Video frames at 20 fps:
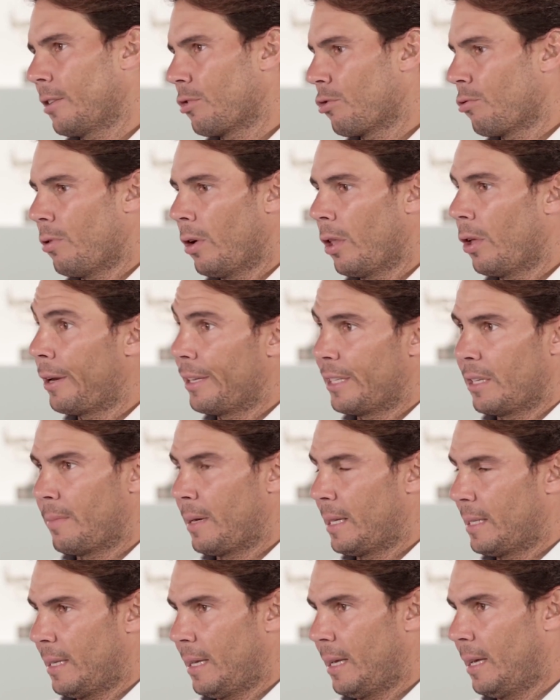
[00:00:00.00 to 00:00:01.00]
today you go
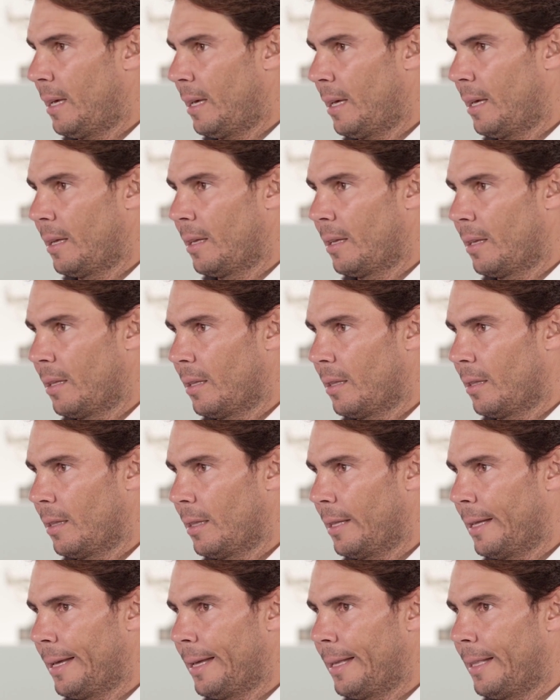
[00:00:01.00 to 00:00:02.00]
to any tournament and you
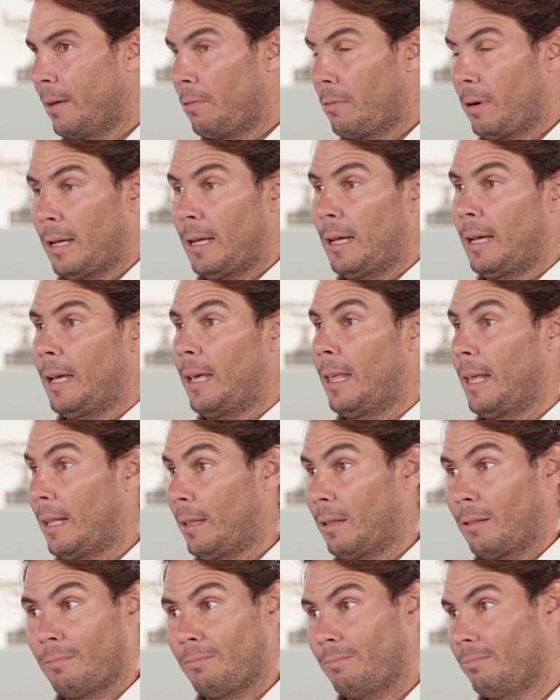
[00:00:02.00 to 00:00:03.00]
can see great players,
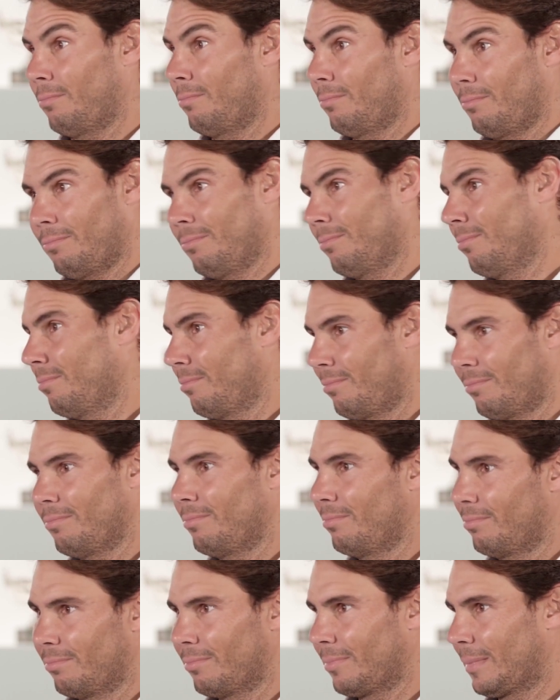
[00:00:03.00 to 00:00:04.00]
and,
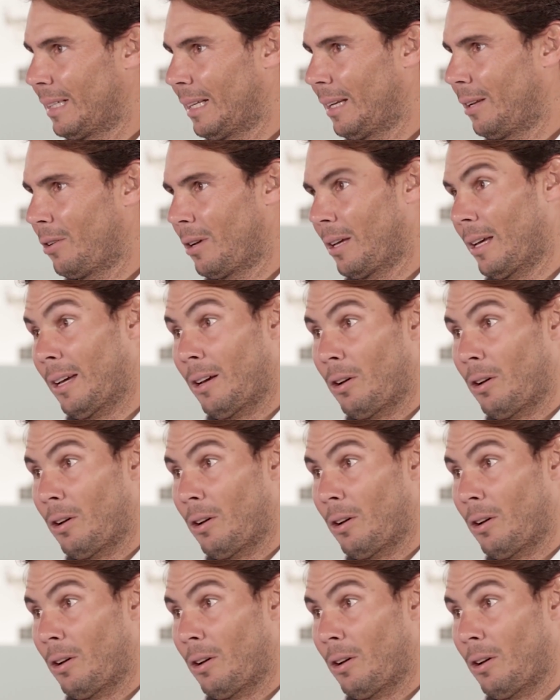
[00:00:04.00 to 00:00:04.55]
well,